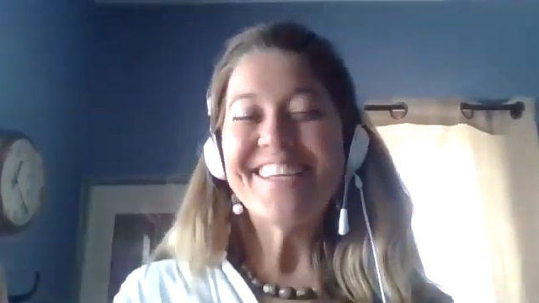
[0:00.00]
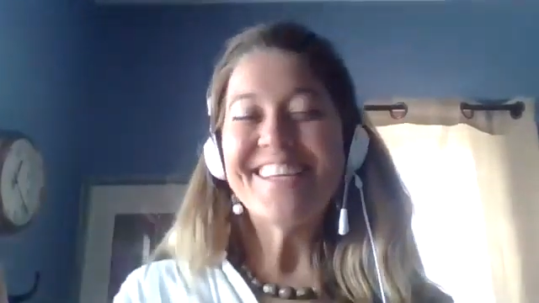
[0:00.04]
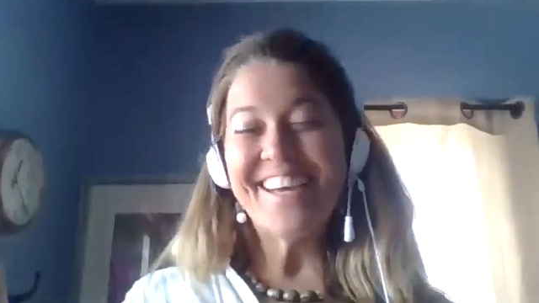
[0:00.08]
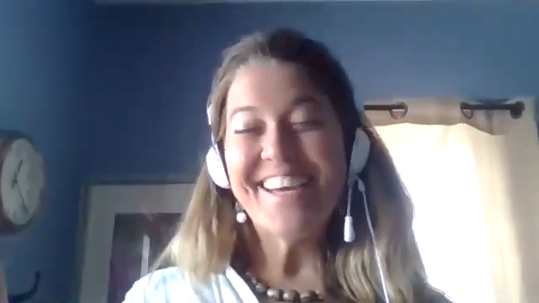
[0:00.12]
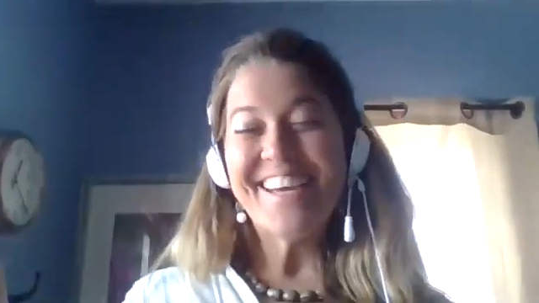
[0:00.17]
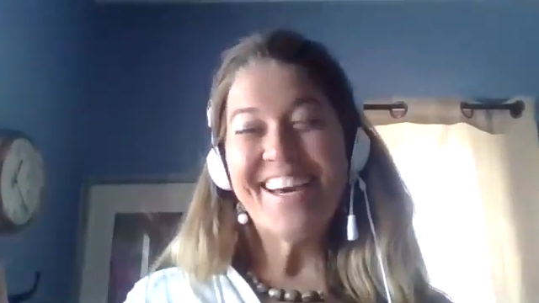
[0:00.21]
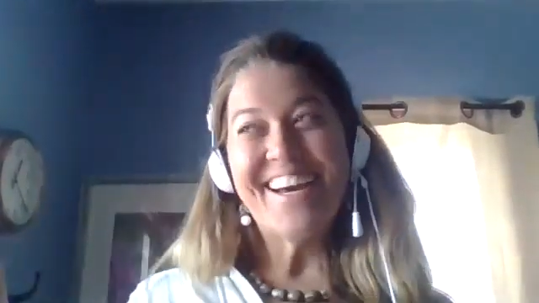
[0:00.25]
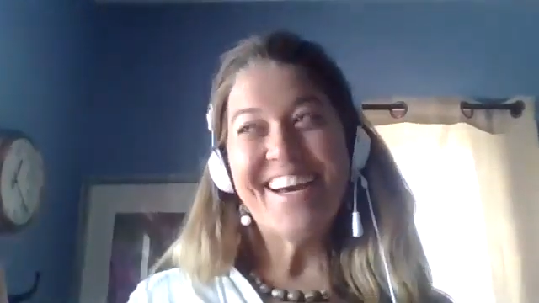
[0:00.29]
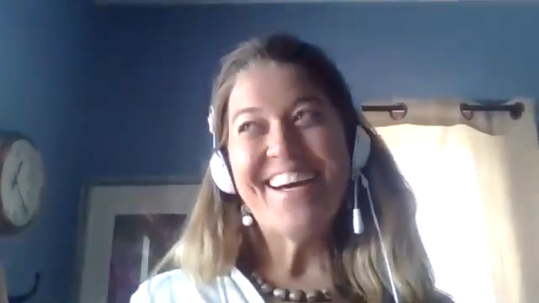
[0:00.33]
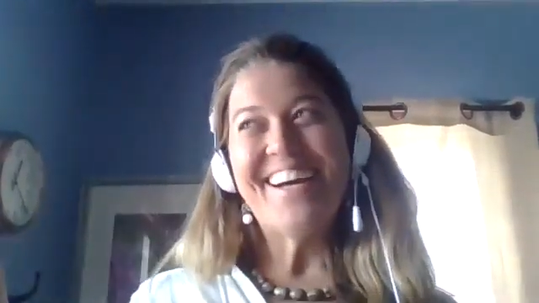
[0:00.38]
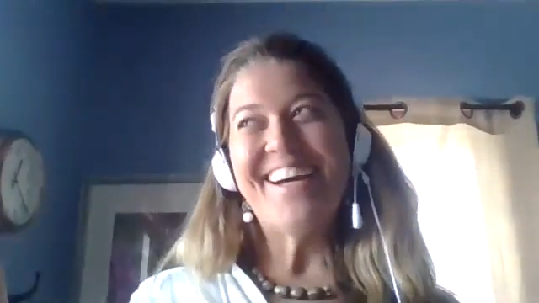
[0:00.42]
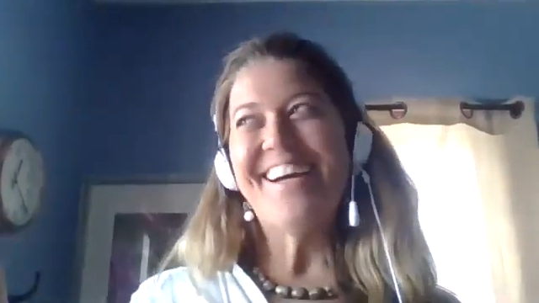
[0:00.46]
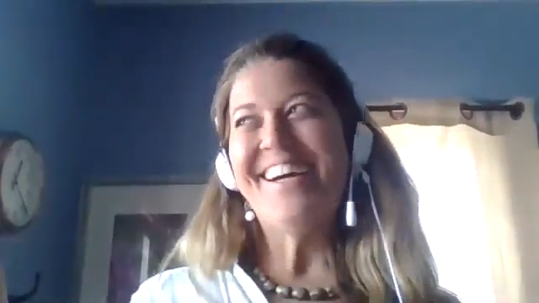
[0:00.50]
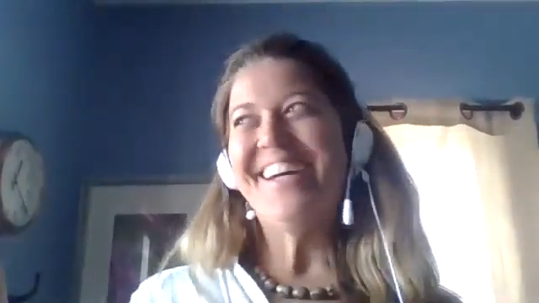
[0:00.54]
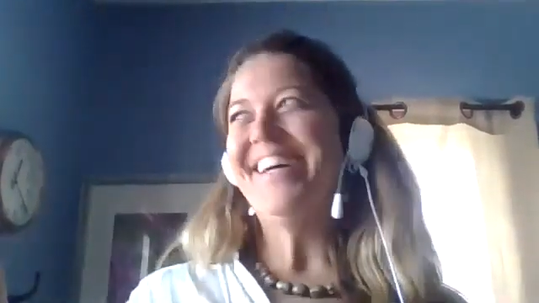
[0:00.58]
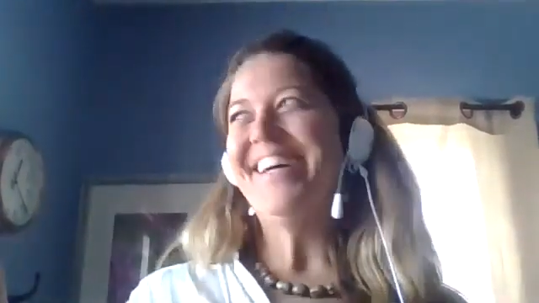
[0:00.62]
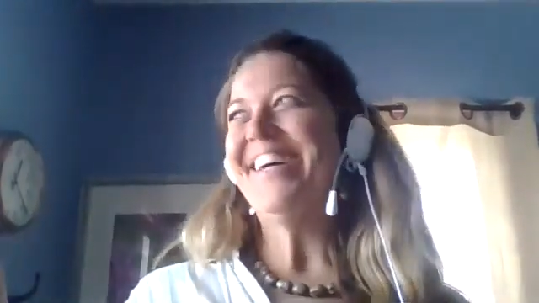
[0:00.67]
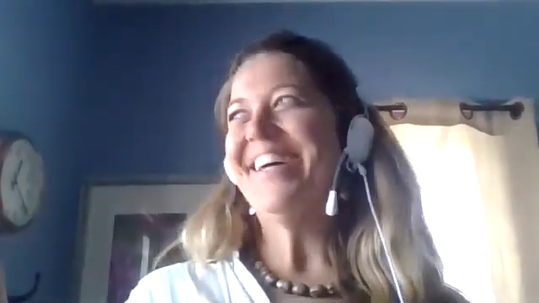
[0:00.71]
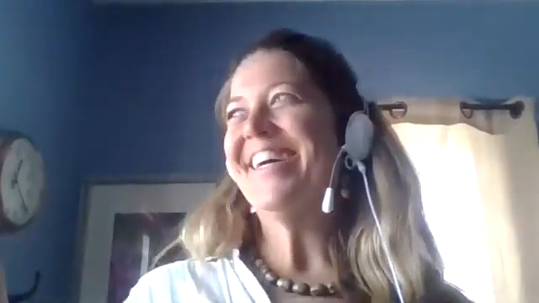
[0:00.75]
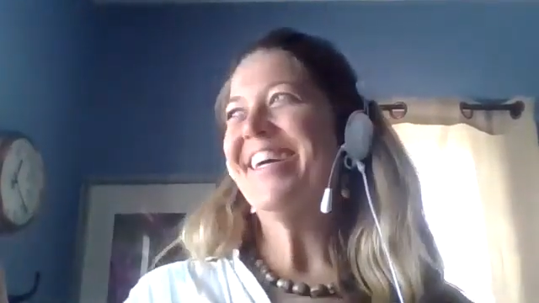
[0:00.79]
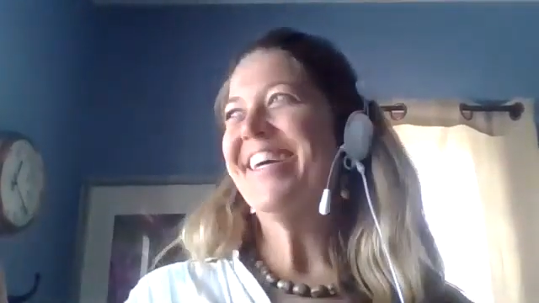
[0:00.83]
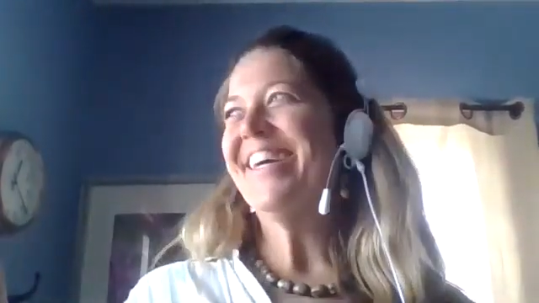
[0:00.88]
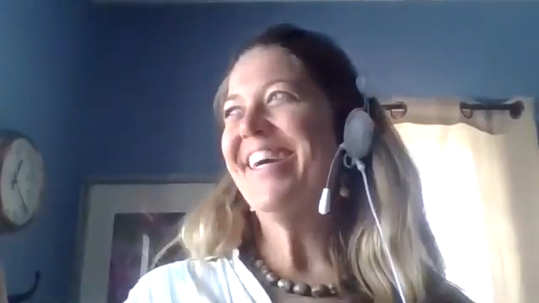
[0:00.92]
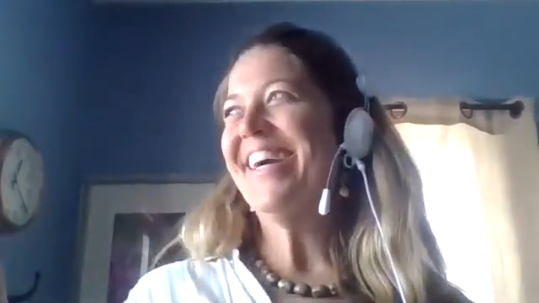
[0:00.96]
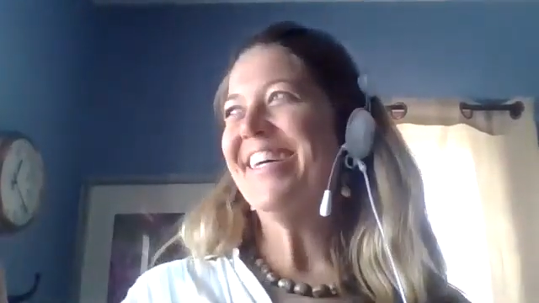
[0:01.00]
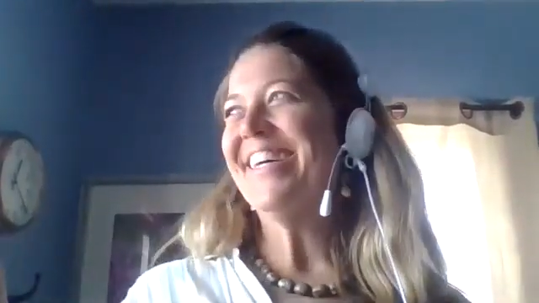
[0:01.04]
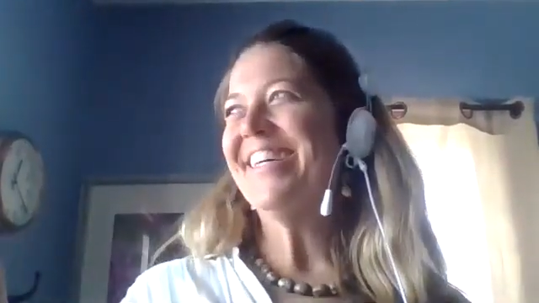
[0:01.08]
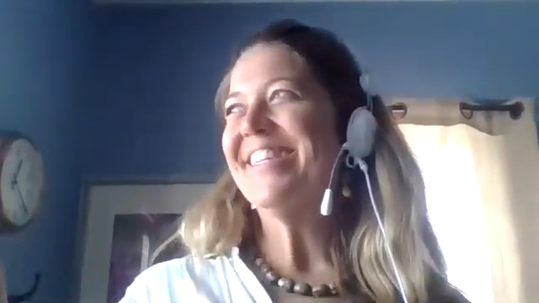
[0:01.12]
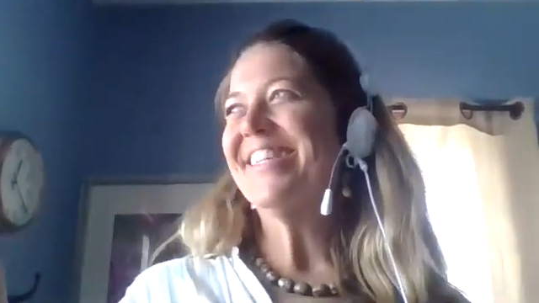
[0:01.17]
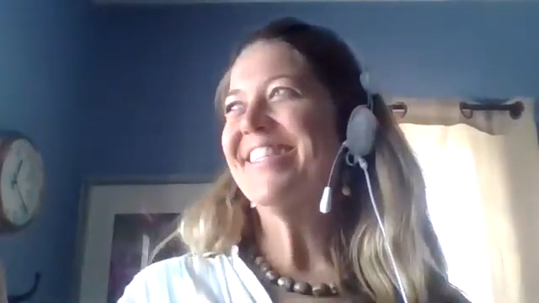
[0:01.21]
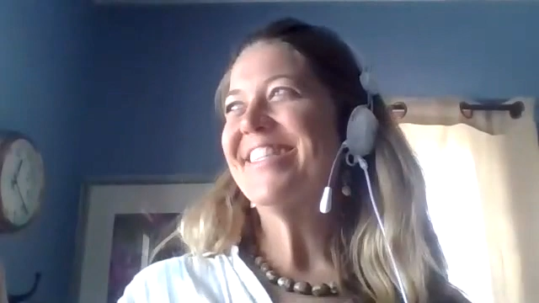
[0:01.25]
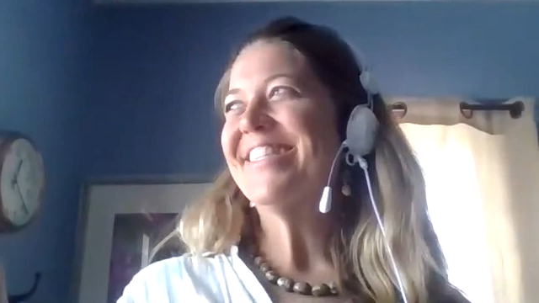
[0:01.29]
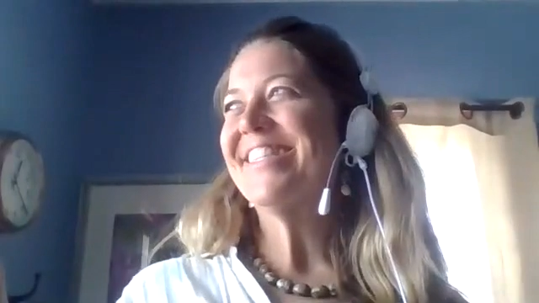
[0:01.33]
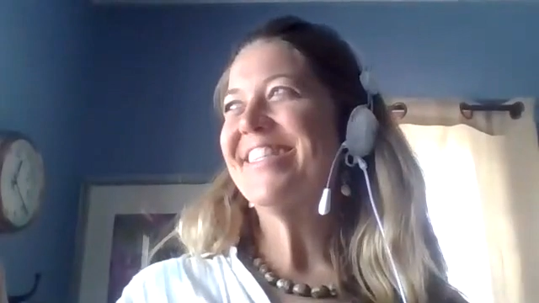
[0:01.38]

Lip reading: Yeah.